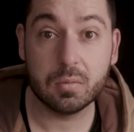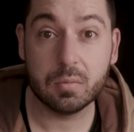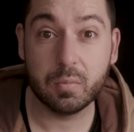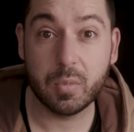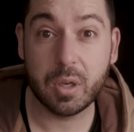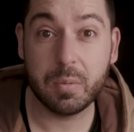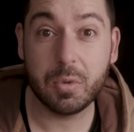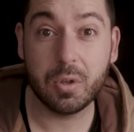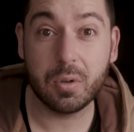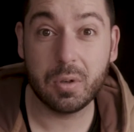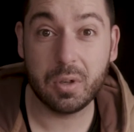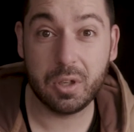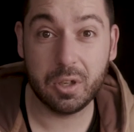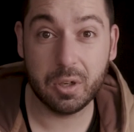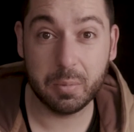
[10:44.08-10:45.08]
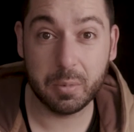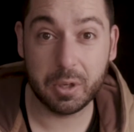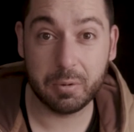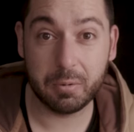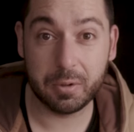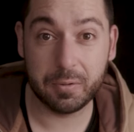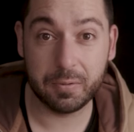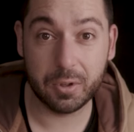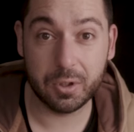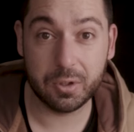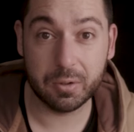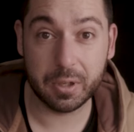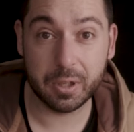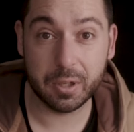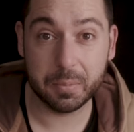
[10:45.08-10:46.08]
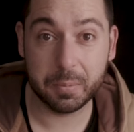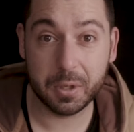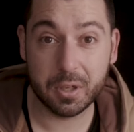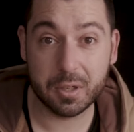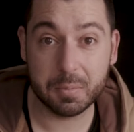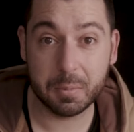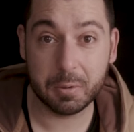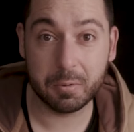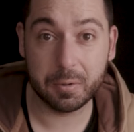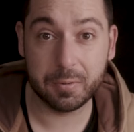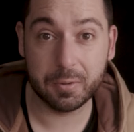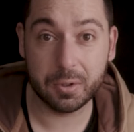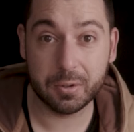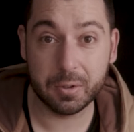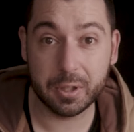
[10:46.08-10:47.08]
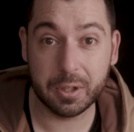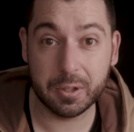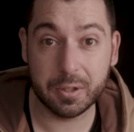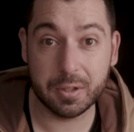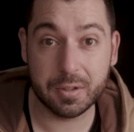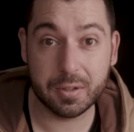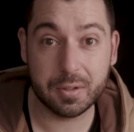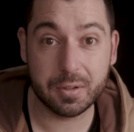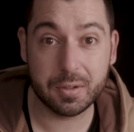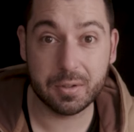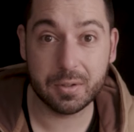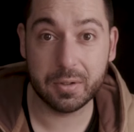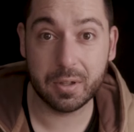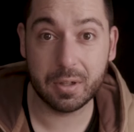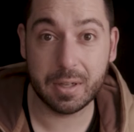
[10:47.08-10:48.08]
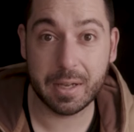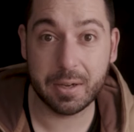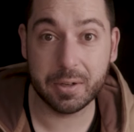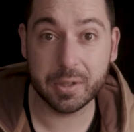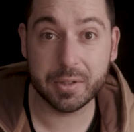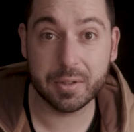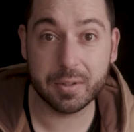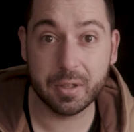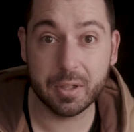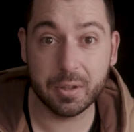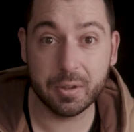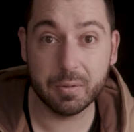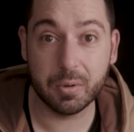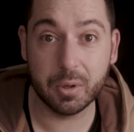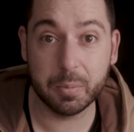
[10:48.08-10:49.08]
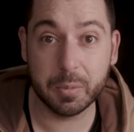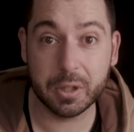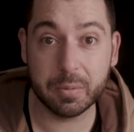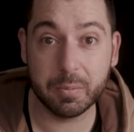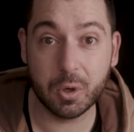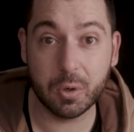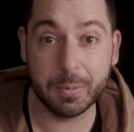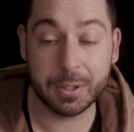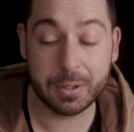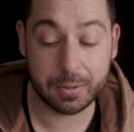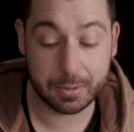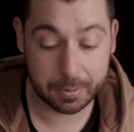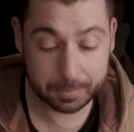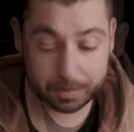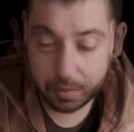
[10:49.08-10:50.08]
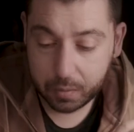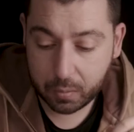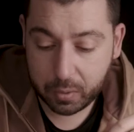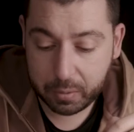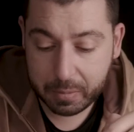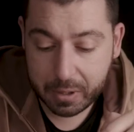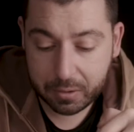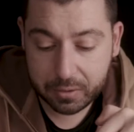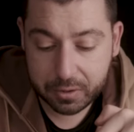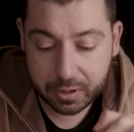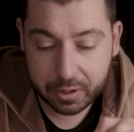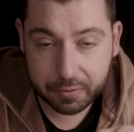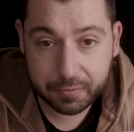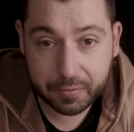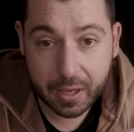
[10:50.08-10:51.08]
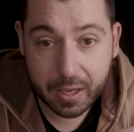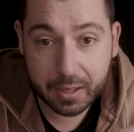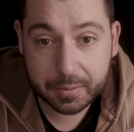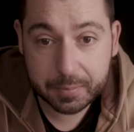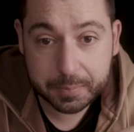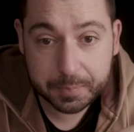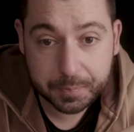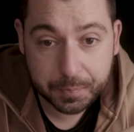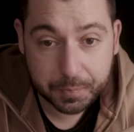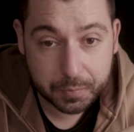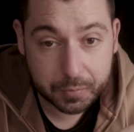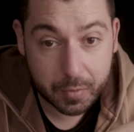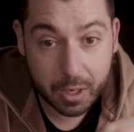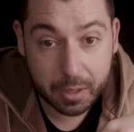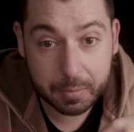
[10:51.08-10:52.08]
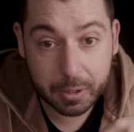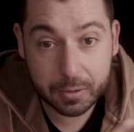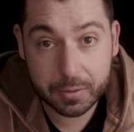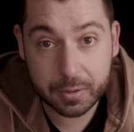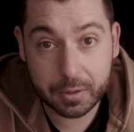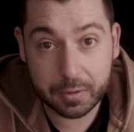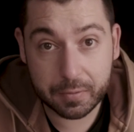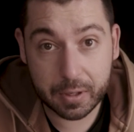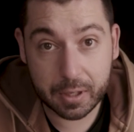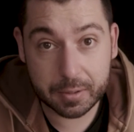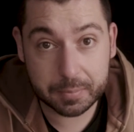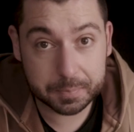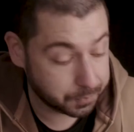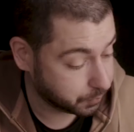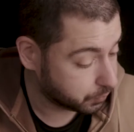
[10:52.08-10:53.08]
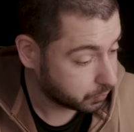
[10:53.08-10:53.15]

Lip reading: Maybe you can hear my refrigerator, because my refrigerator is the loudest thing in the room at the moment. We mounted the fan. I mounted the fan.